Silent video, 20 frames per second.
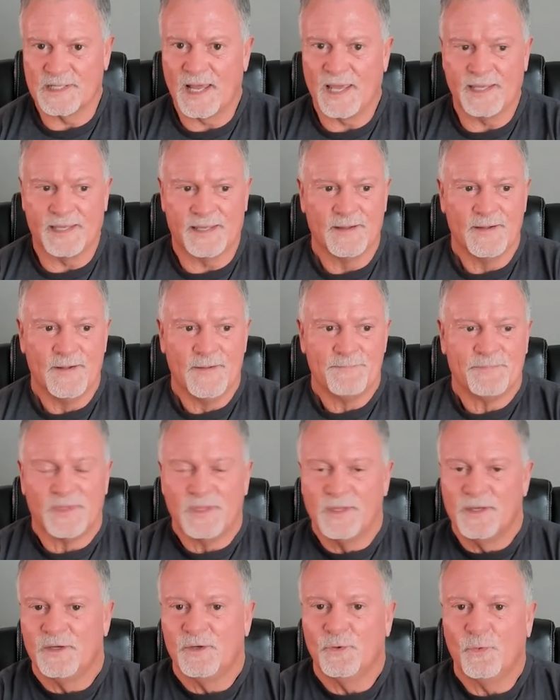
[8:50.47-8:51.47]
Like
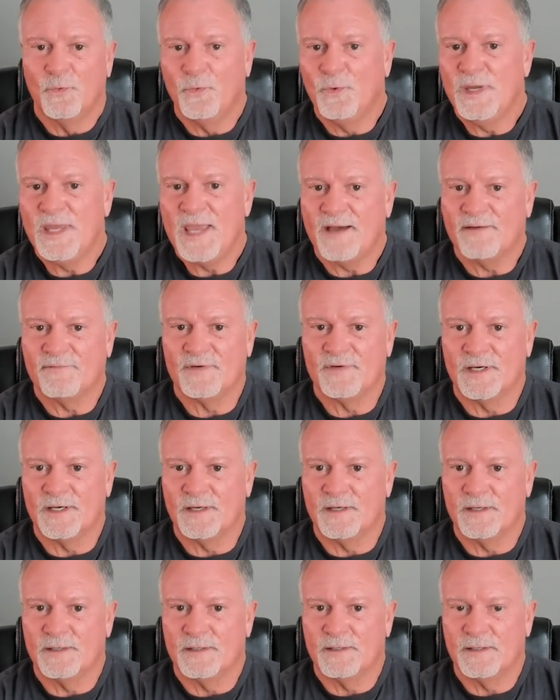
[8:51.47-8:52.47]
we have
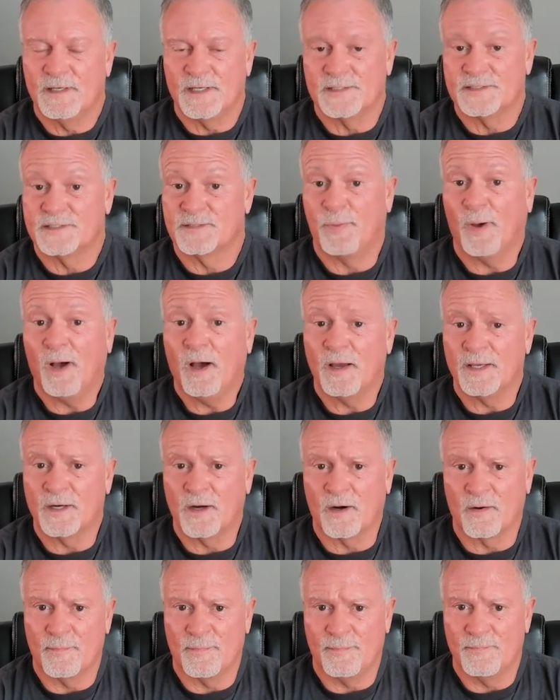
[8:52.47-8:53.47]
a, a spa in
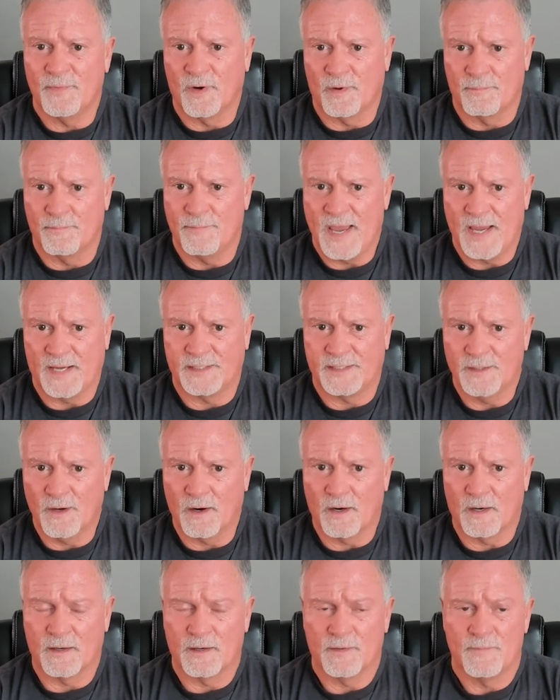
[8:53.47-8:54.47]
our, our
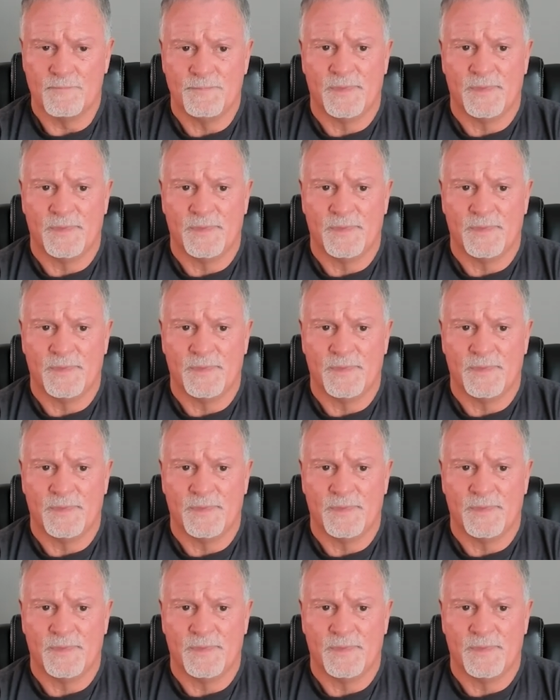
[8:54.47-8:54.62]
backyard